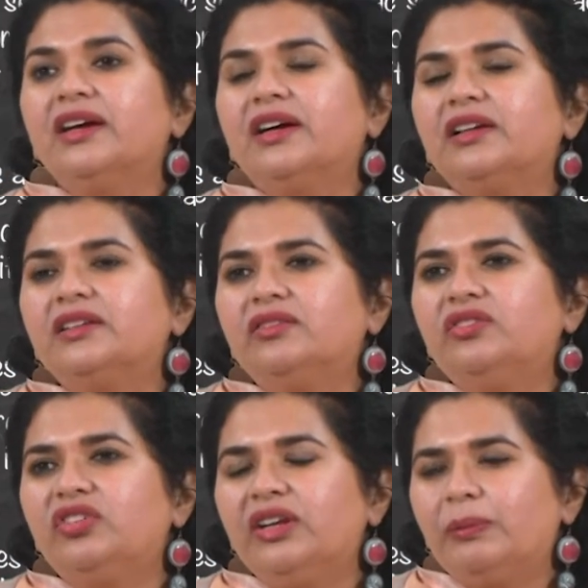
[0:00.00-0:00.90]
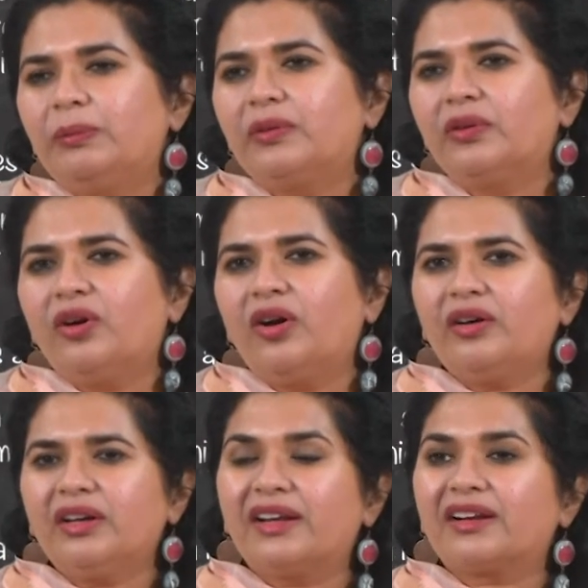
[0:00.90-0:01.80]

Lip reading: a cheap or a